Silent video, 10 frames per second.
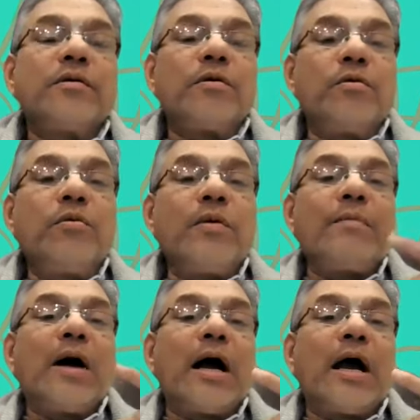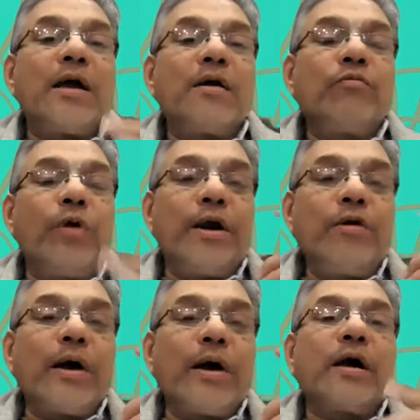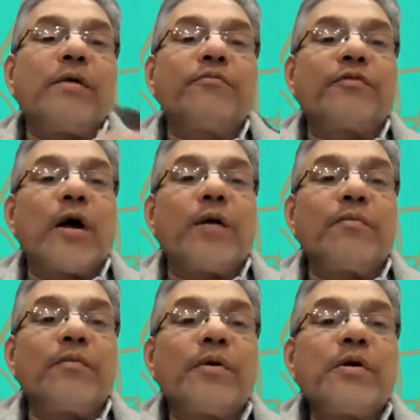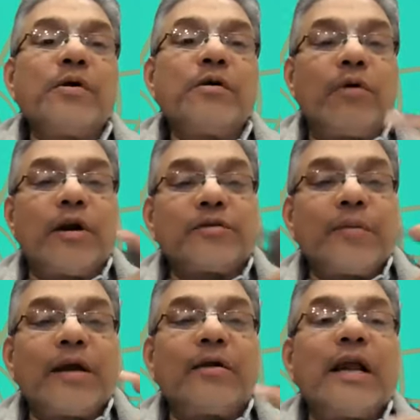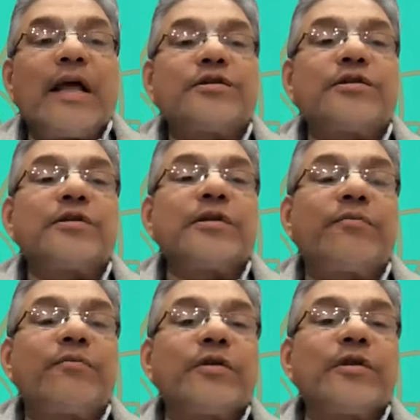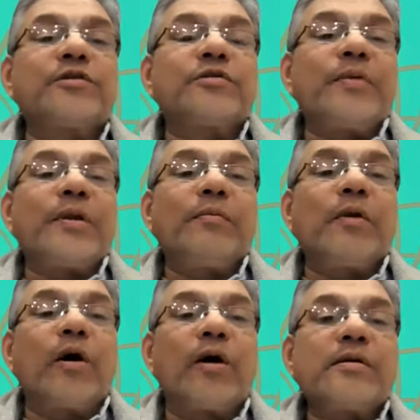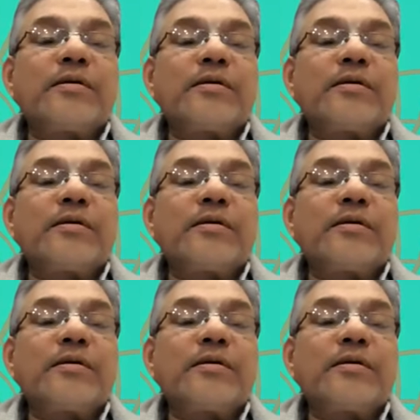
Who am I? Where do I come from? What is my relationship with the Supreme Lord?